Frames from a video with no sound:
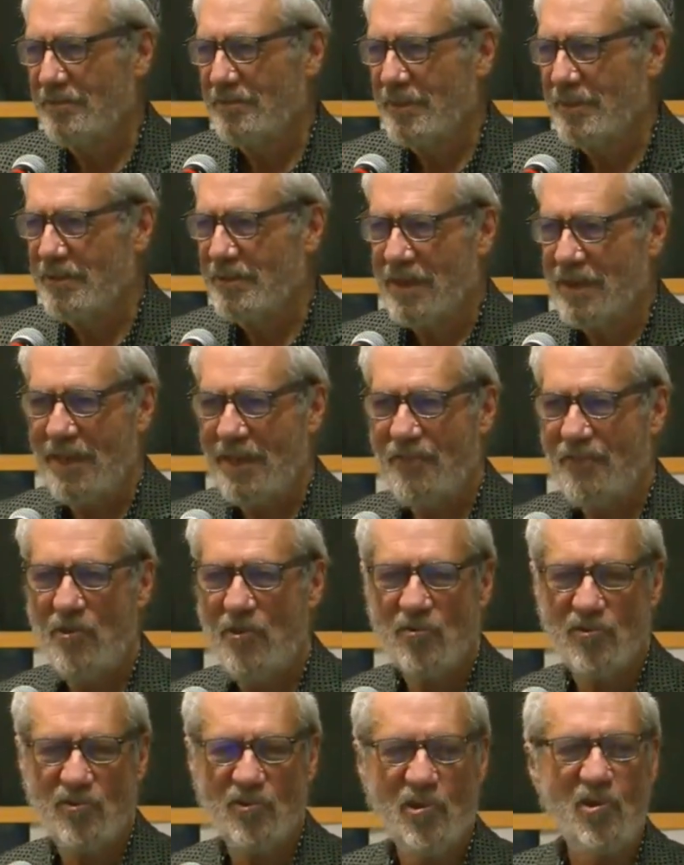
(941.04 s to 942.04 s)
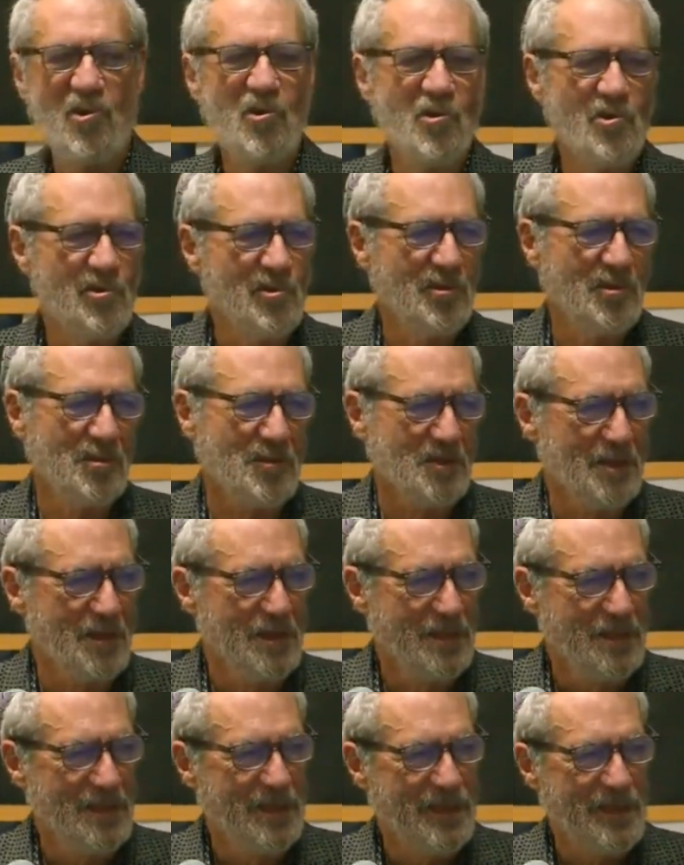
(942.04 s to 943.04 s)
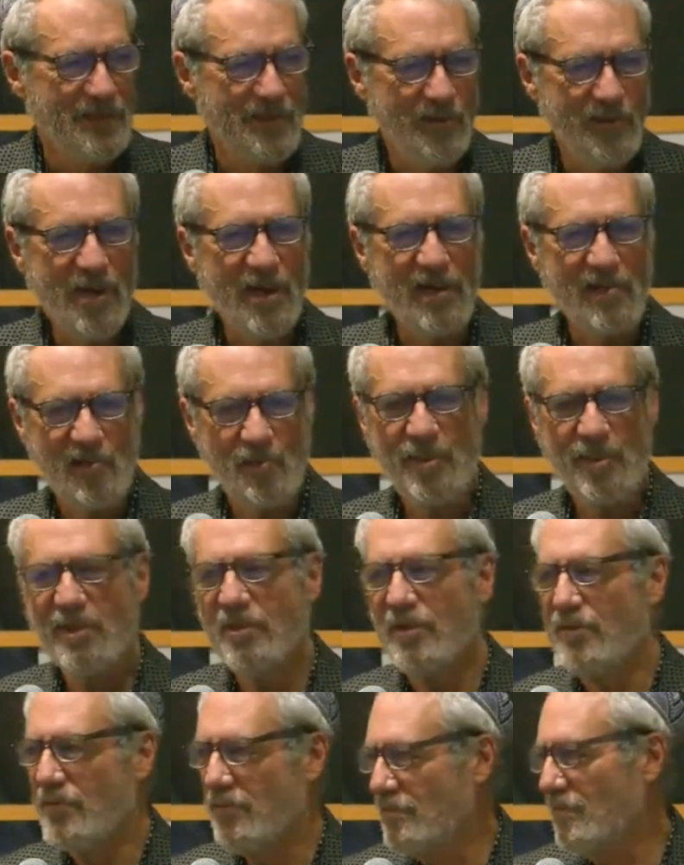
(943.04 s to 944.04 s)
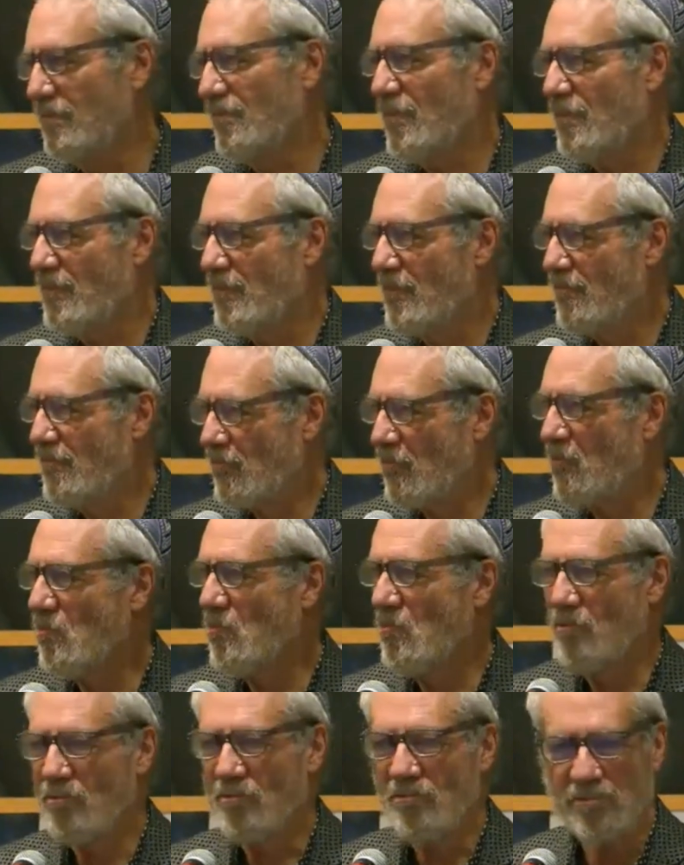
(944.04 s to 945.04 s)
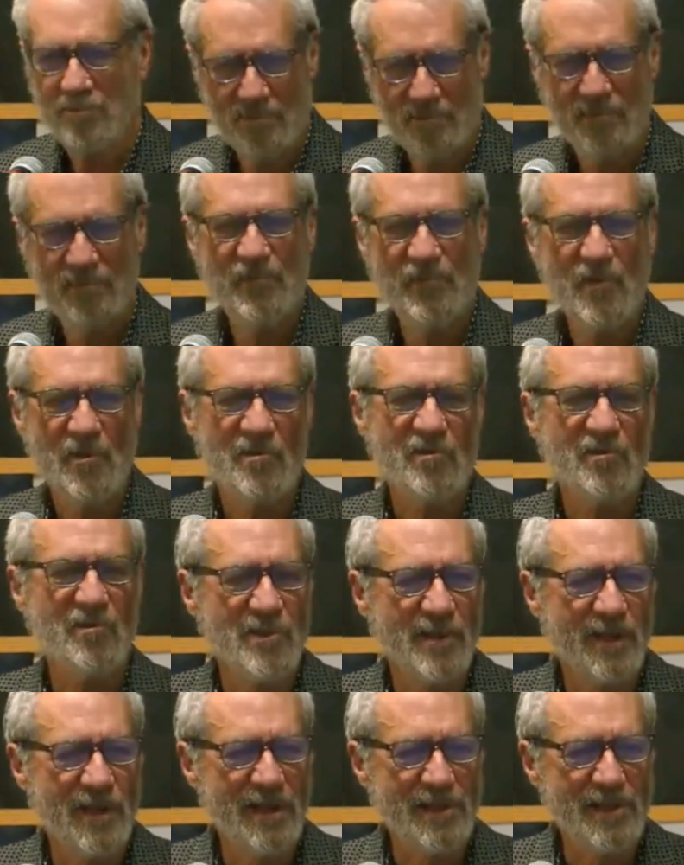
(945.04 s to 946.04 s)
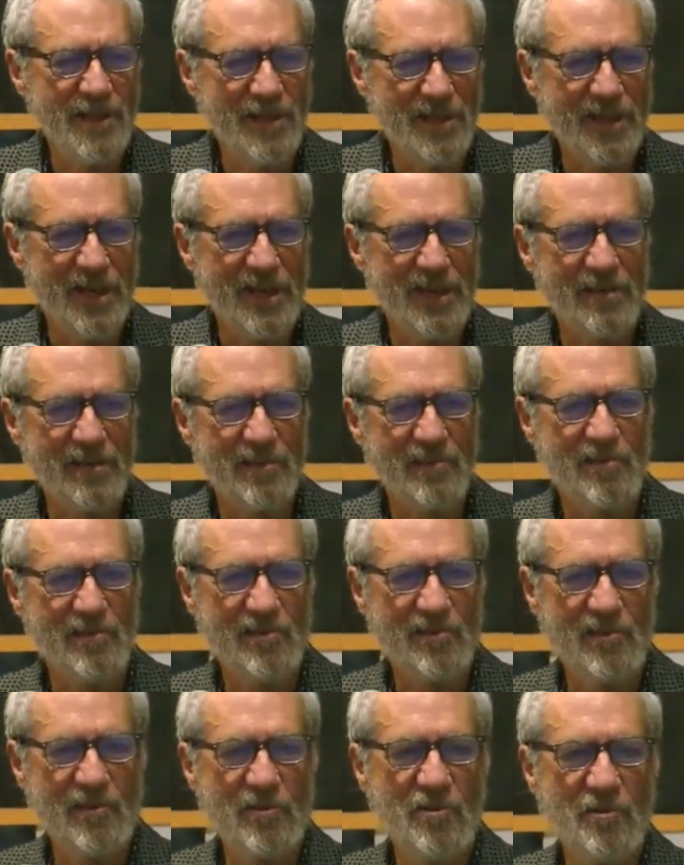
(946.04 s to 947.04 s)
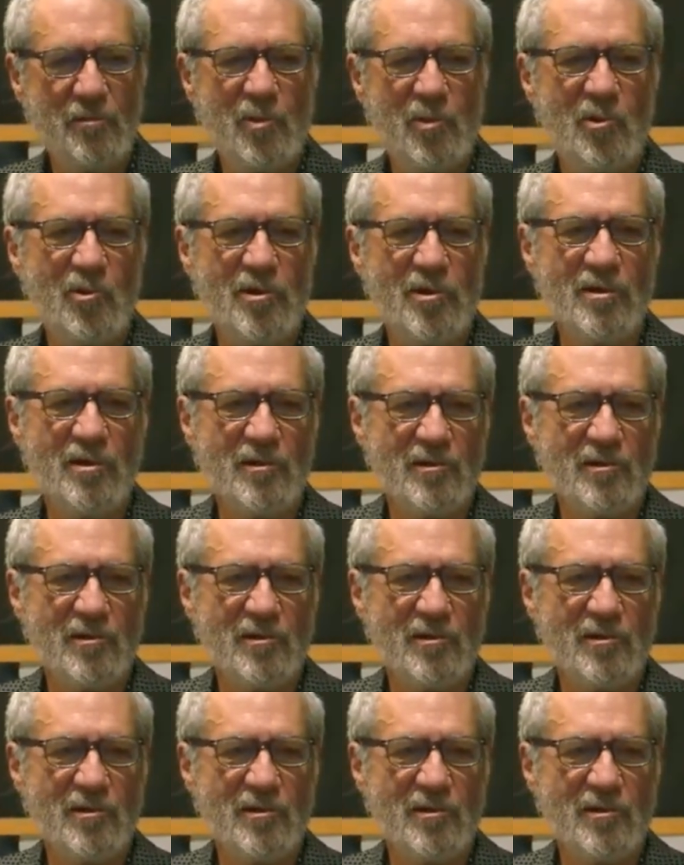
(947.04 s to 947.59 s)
have no soul, and you guys built from the soul first, and I think that is so important.